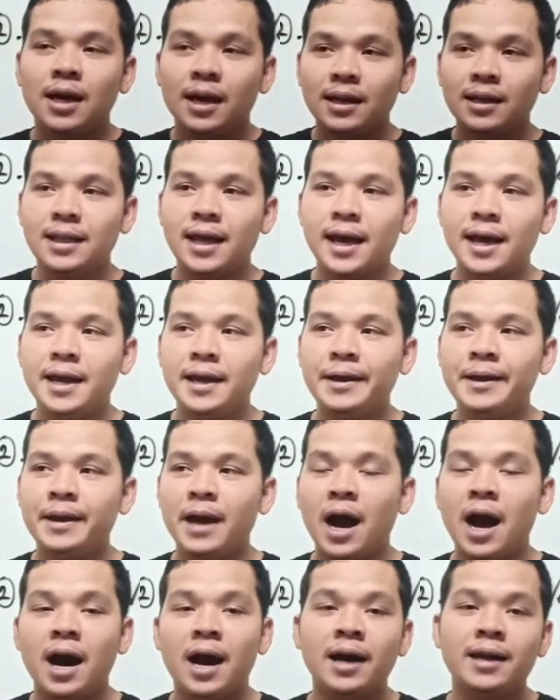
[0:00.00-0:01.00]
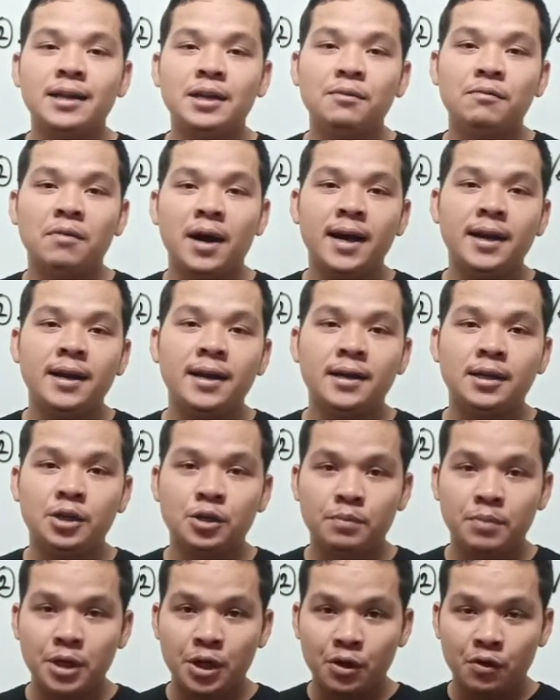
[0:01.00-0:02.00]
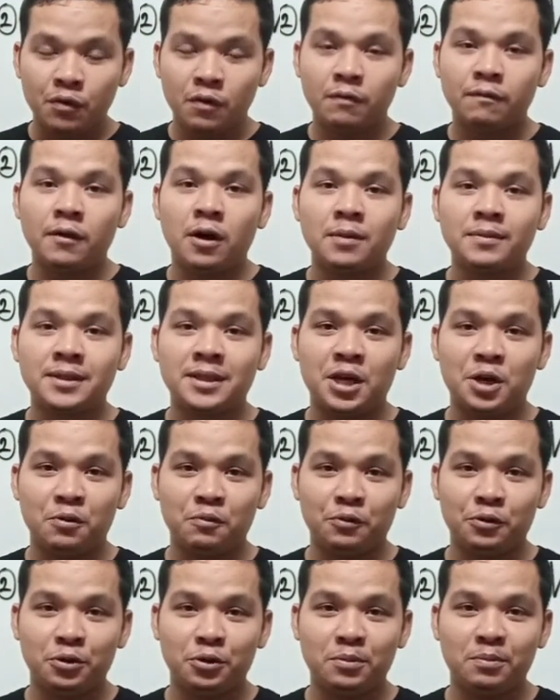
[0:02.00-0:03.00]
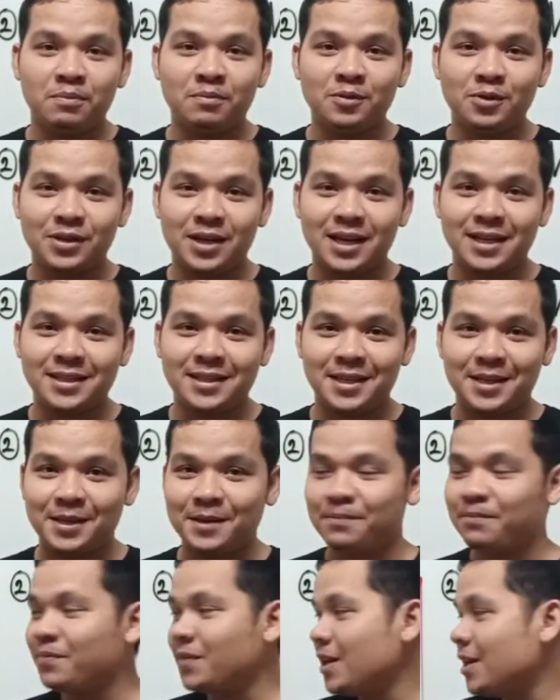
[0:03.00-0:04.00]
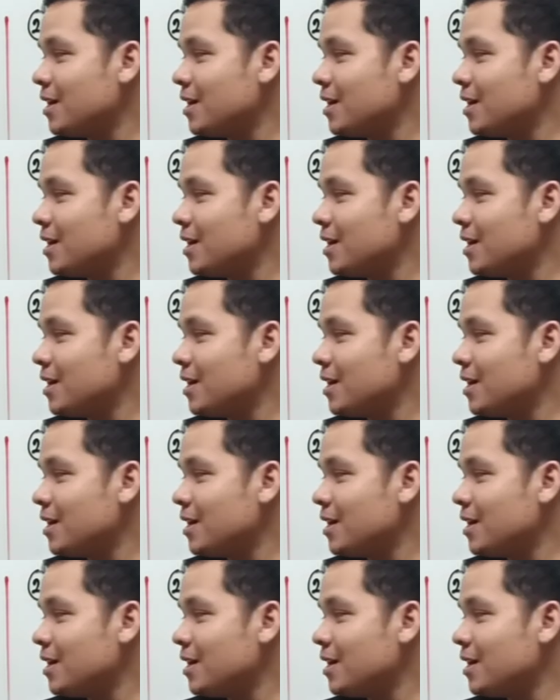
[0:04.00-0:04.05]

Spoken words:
they are divided to be group of start verb, you can see.